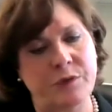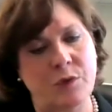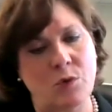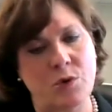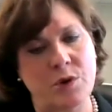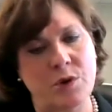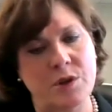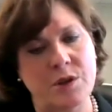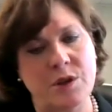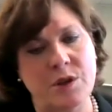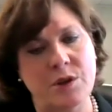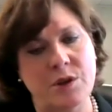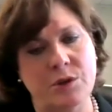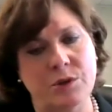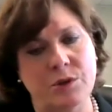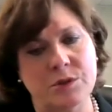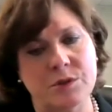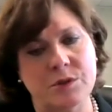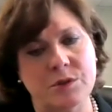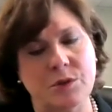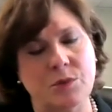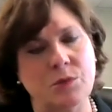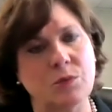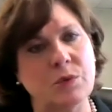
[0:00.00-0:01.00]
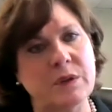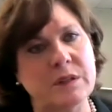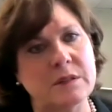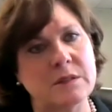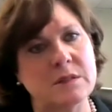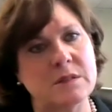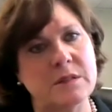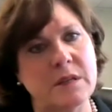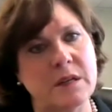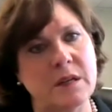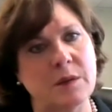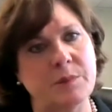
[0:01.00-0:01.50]
4 years,
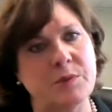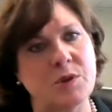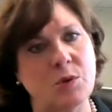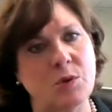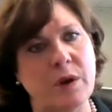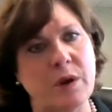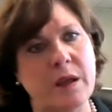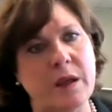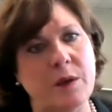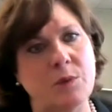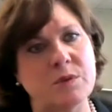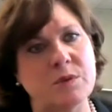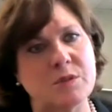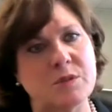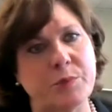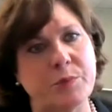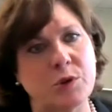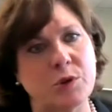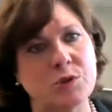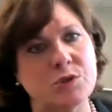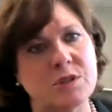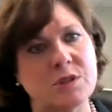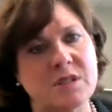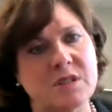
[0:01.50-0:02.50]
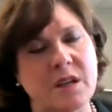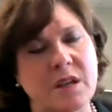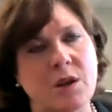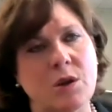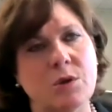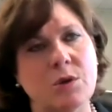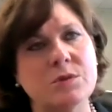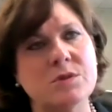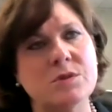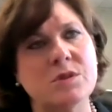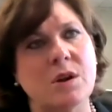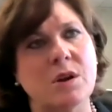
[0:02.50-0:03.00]
when TWA was purchasing
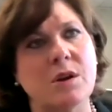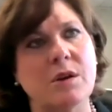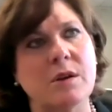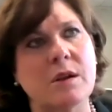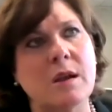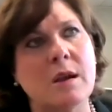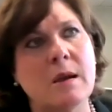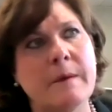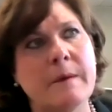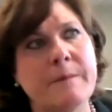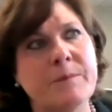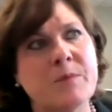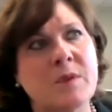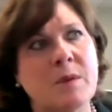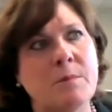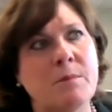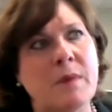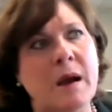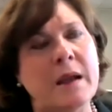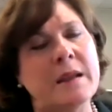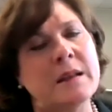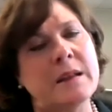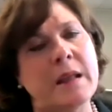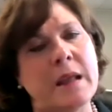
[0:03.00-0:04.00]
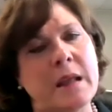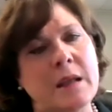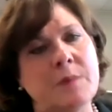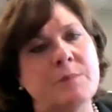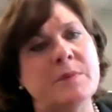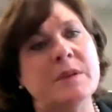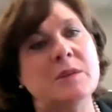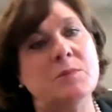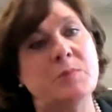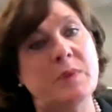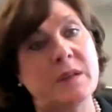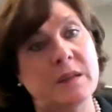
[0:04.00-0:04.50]
Ozark, my
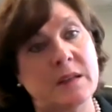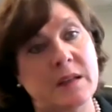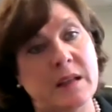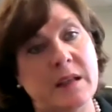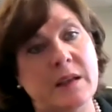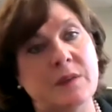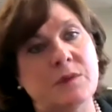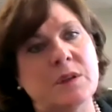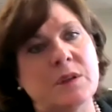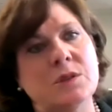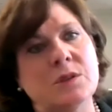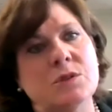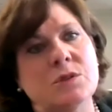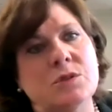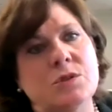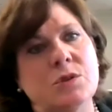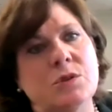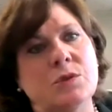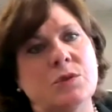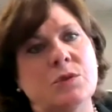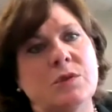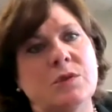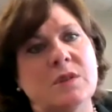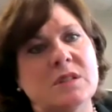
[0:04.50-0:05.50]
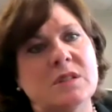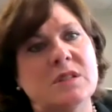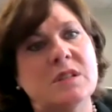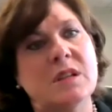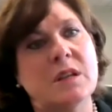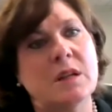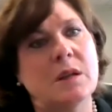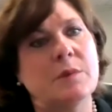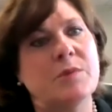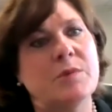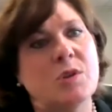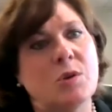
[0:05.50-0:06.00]
name had been given to the
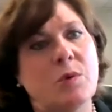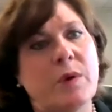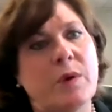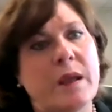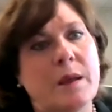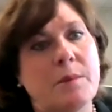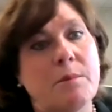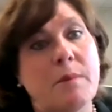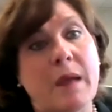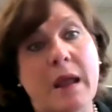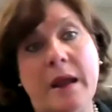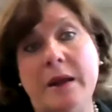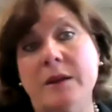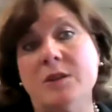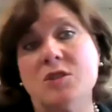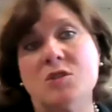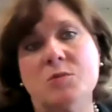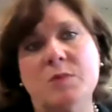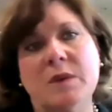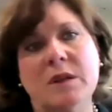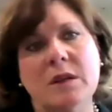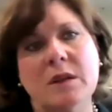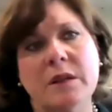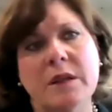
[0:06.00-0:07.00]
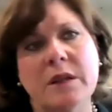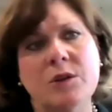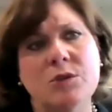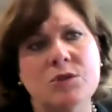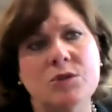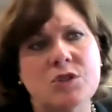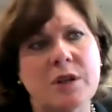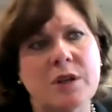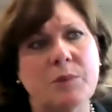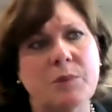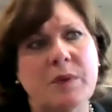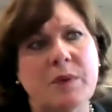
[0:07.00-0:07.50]
TWA management
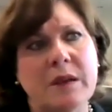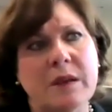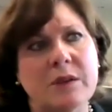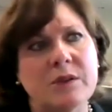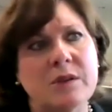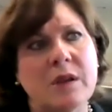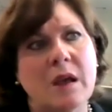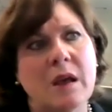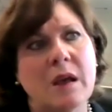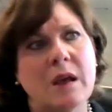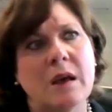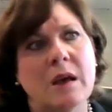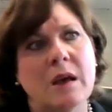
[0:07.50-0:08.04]
leadership as,